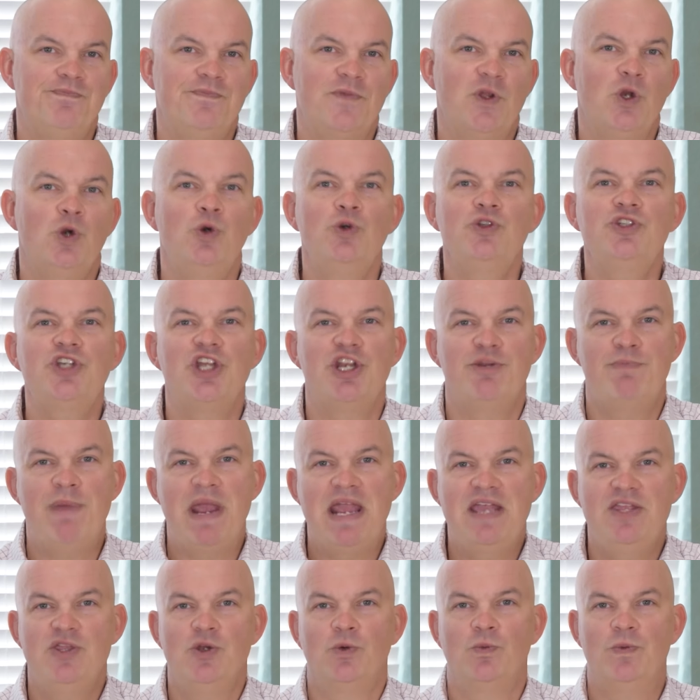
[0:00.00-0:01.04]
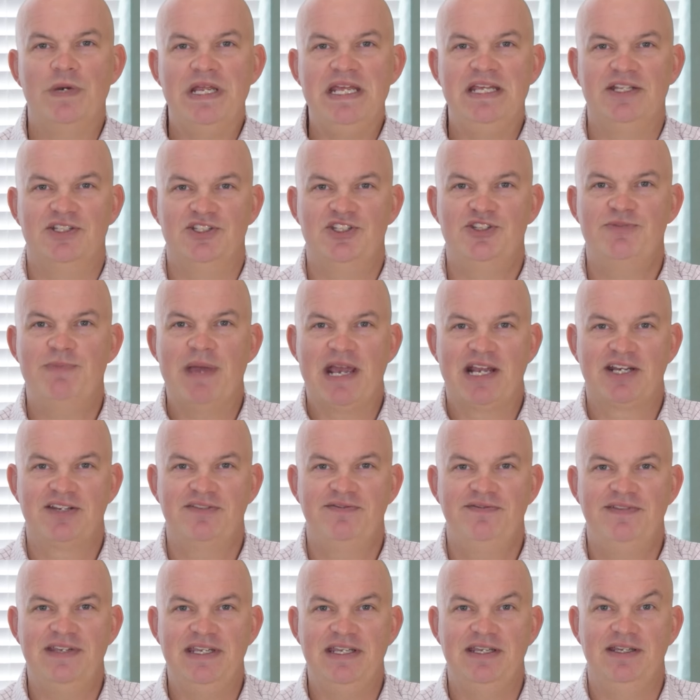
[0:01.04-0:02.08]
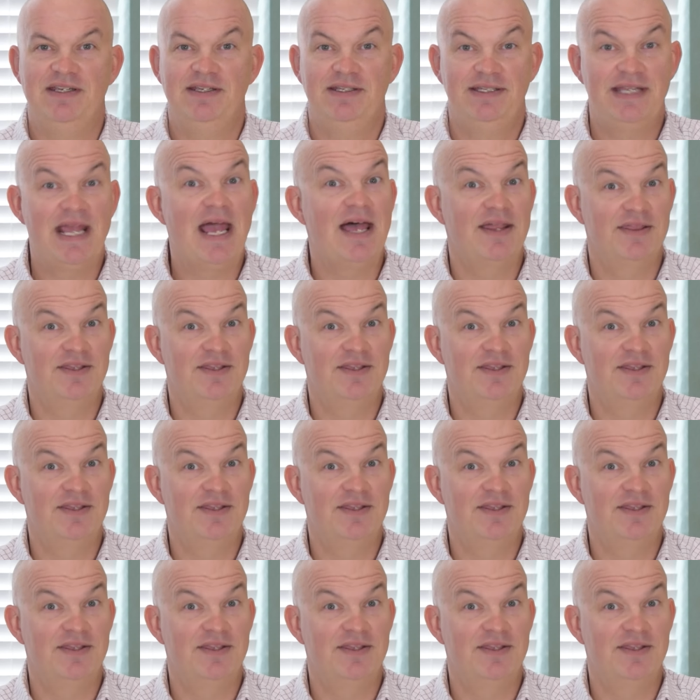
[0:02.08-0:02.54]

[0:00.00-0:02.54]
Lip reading: who's going to pay the reinspect fee? Yeah,